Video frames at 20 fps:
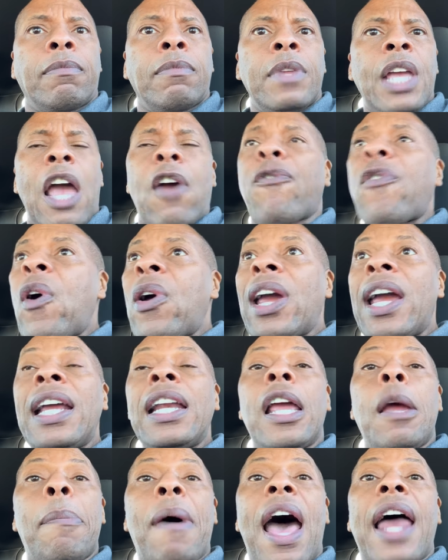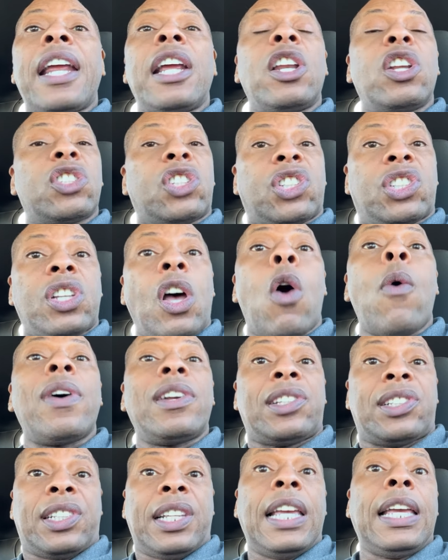and for anybody to sow a
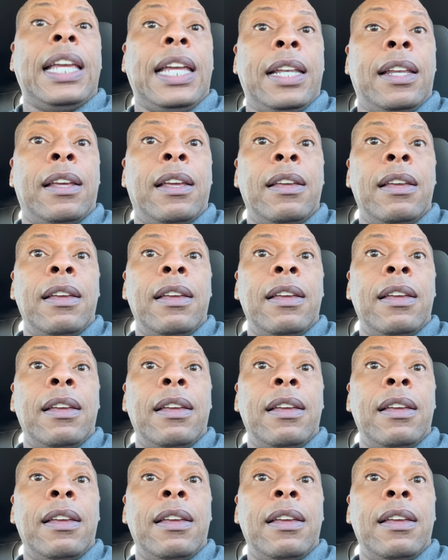seed